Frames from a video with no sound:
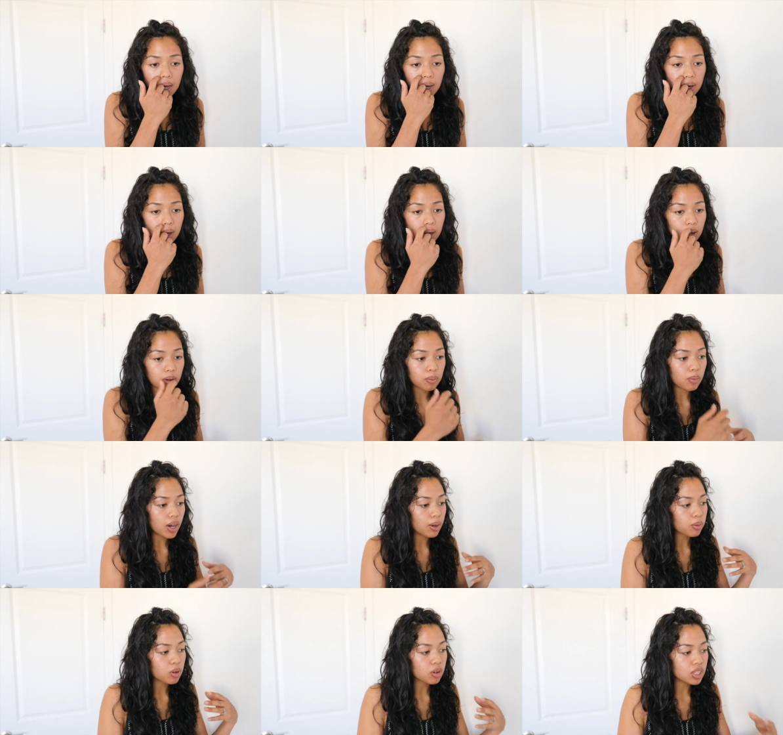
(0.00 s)
Um,
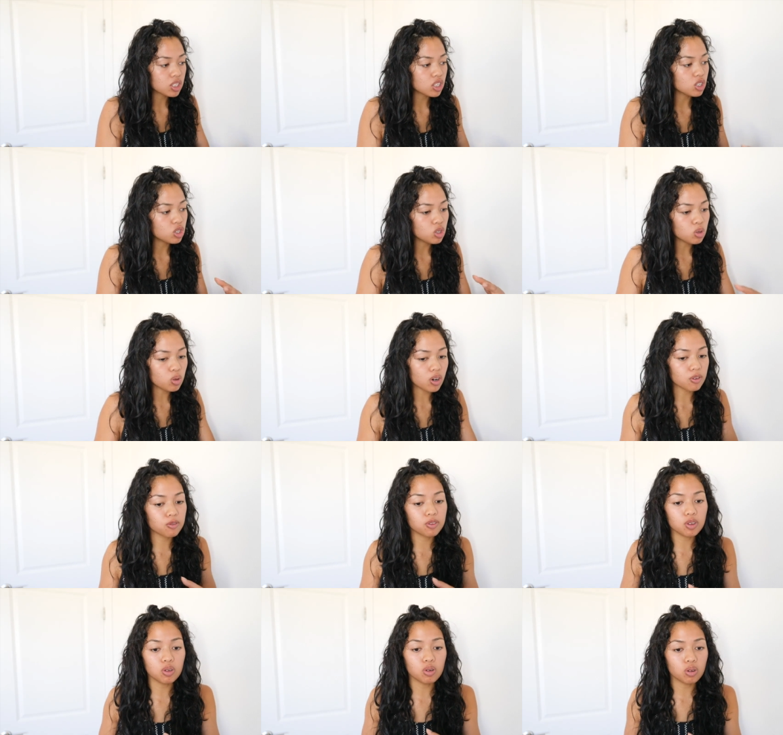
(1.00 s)
I'm going to do a
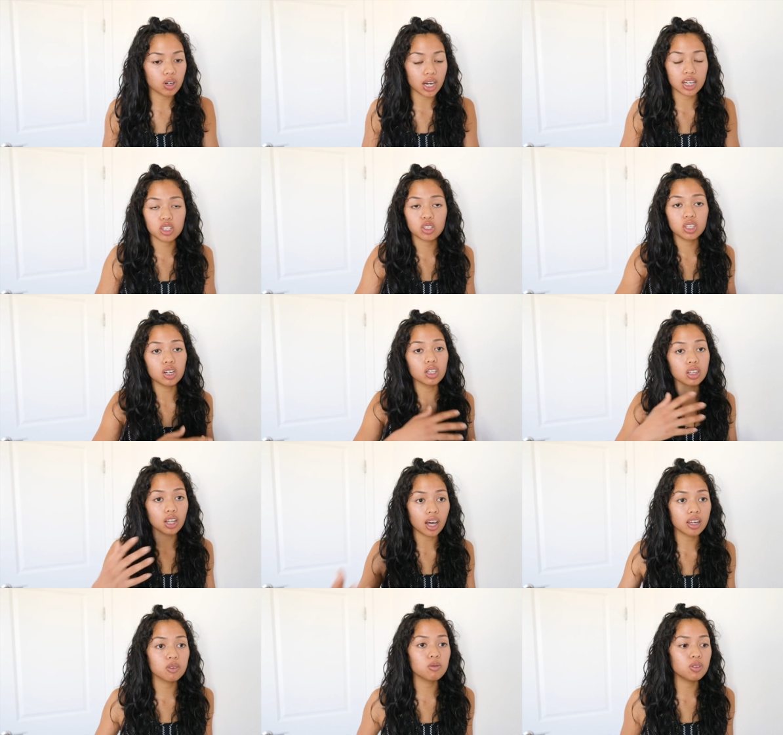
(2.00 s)
few, actually a
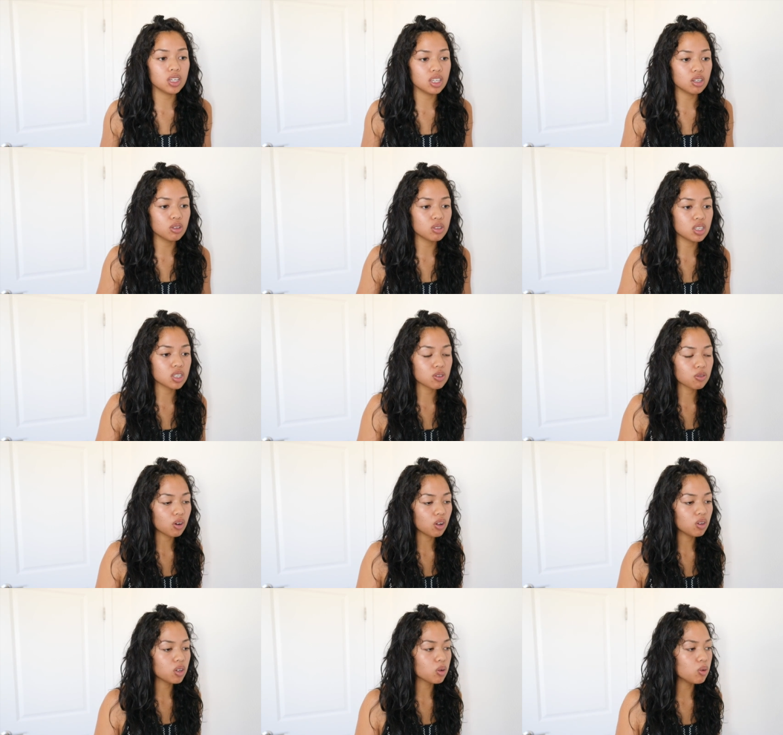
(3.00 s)
lot of videos this
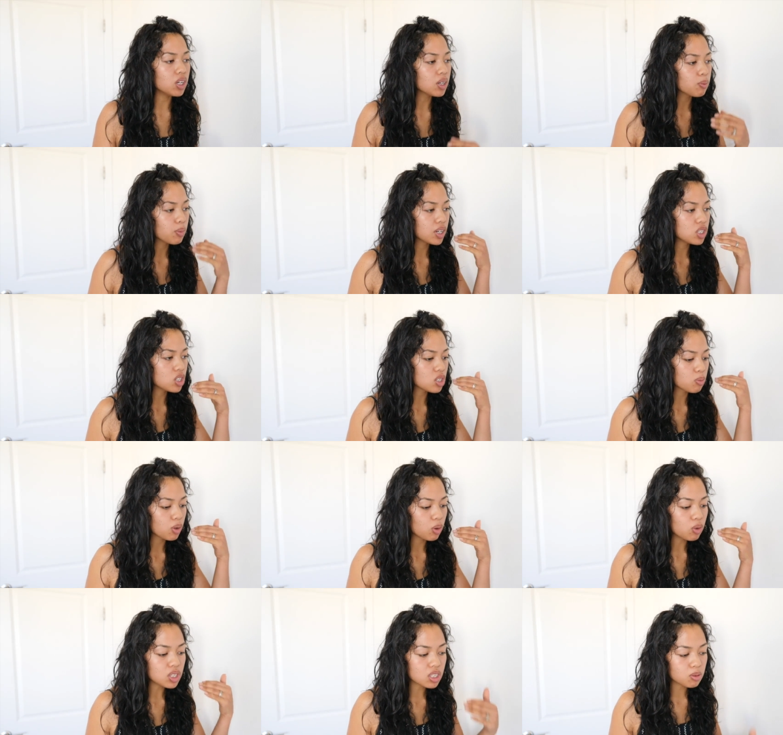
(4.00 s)
following week. My just
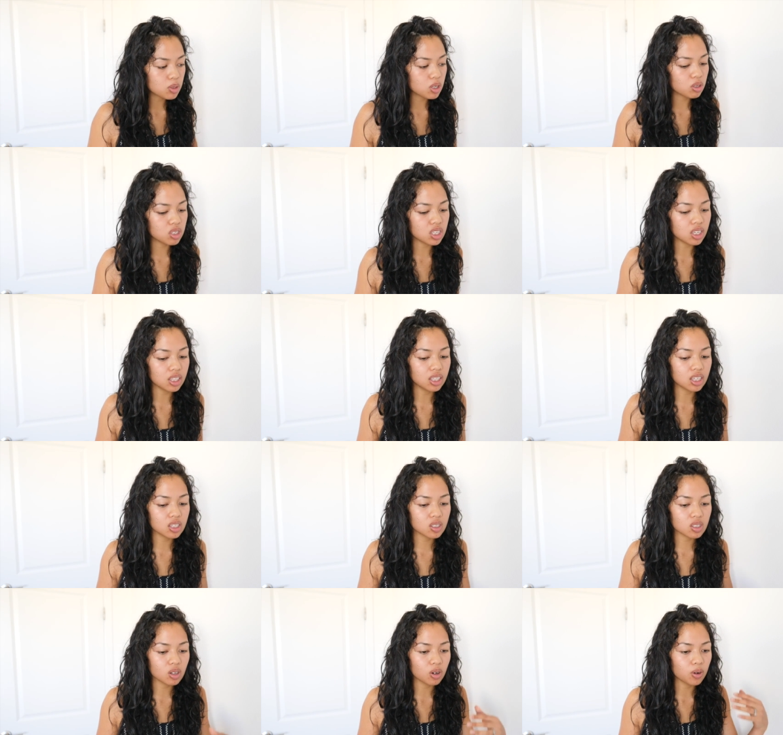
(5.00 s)
my wisdom tooth's healing,
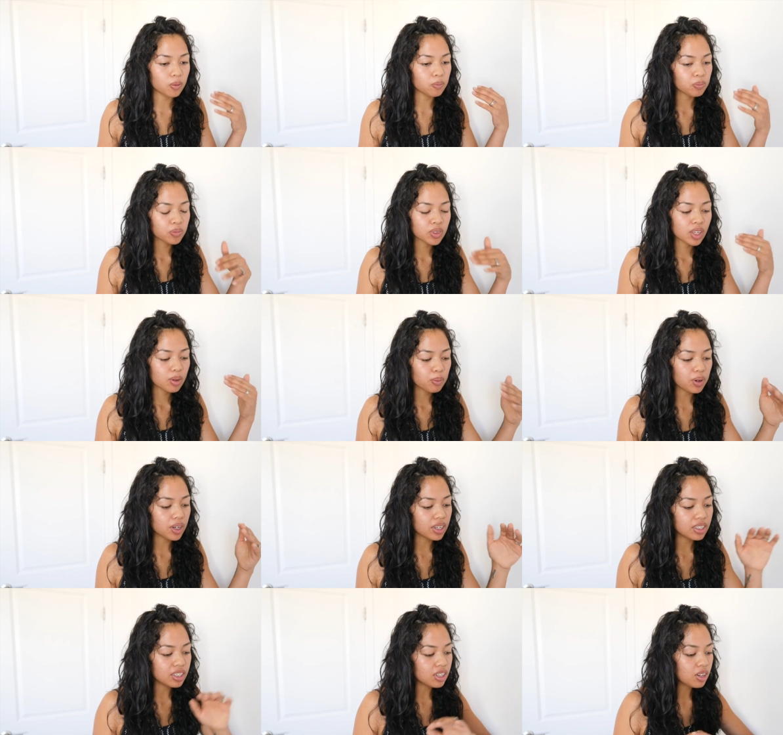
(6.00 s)
so,
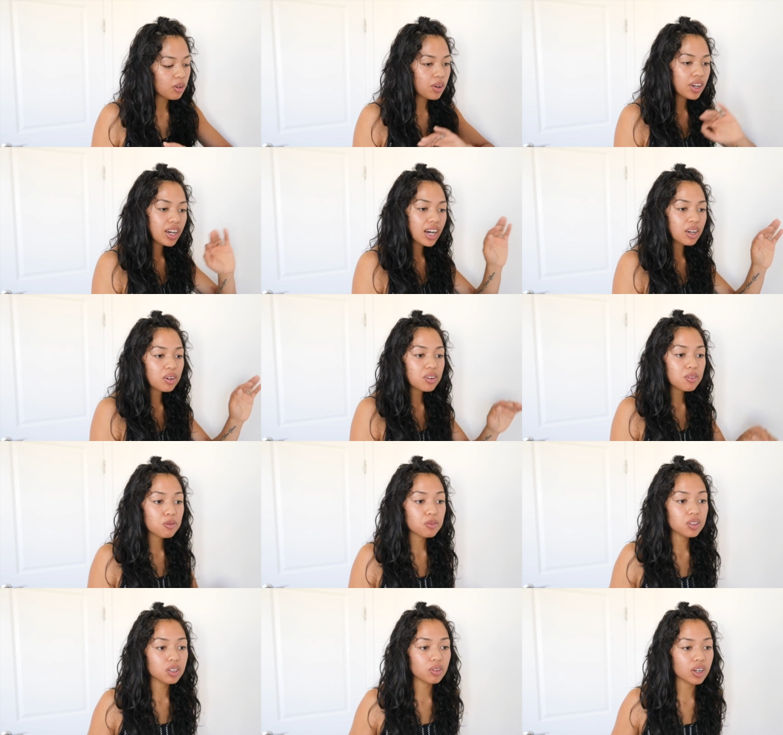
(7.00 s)
but you know what? I don't even
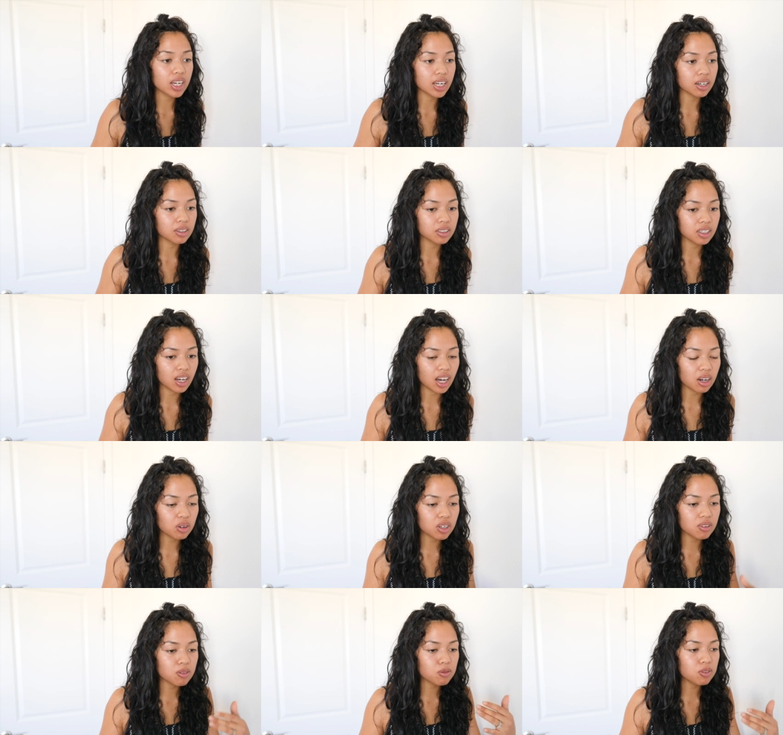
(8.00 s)
feel it right now. I
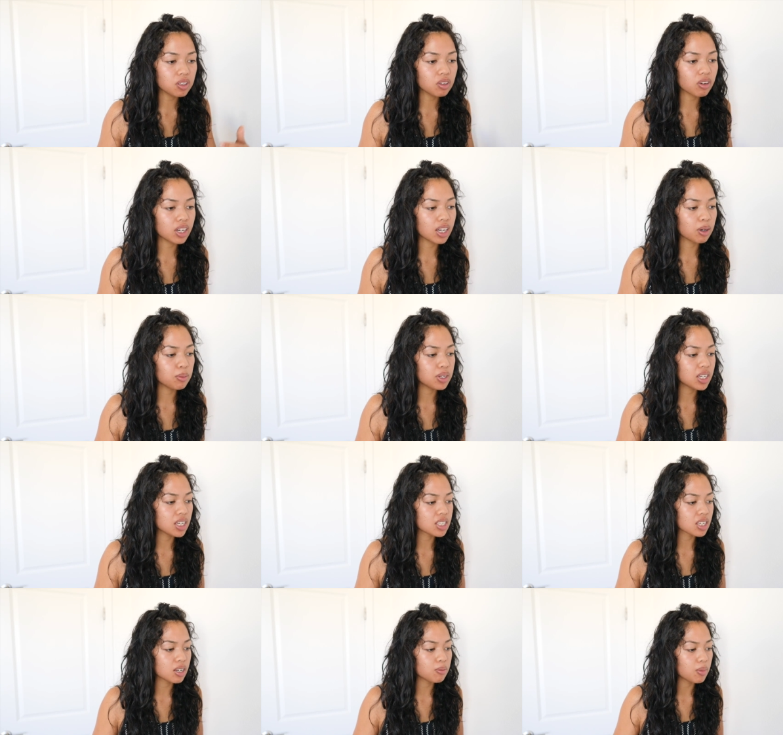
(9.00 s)
don't even feel it right now
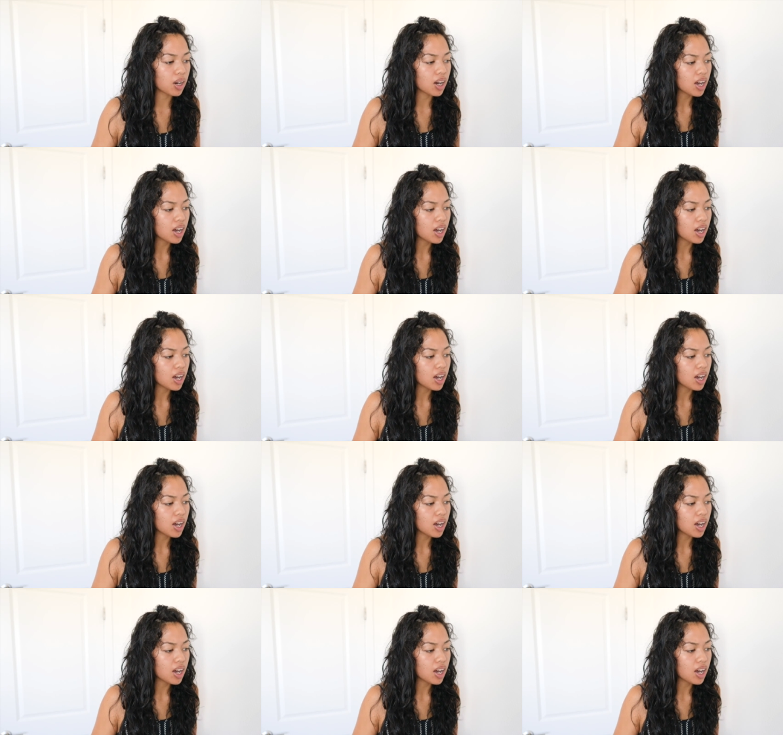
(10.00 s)
because I...